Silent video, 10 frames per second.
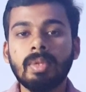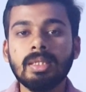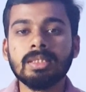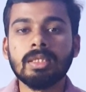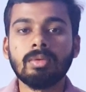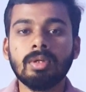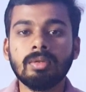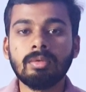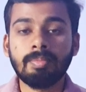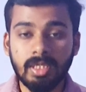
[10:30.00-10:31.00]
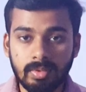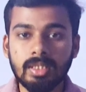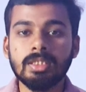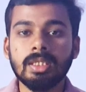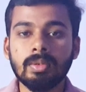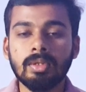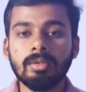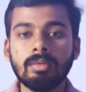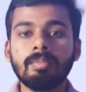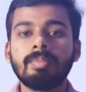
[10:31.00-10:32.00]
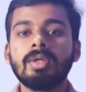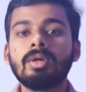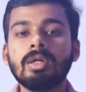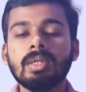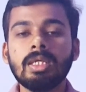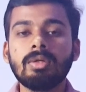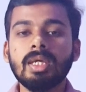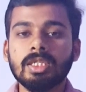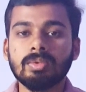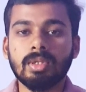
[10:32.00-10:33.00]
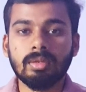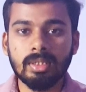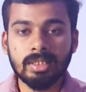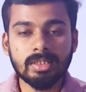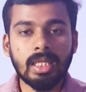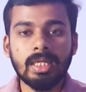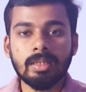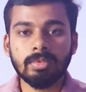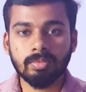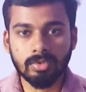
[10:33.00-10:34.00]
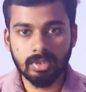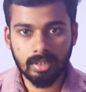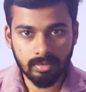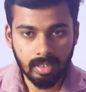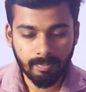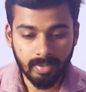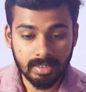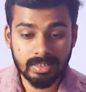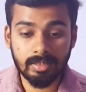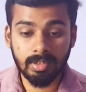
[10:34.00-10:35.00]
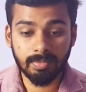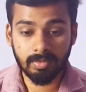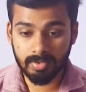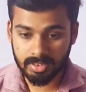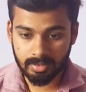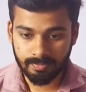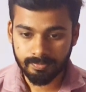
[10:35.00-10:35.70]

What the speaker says: is equal to P1 is equal to P01 into x1. It is directly proportional. How the partial vapor pressure.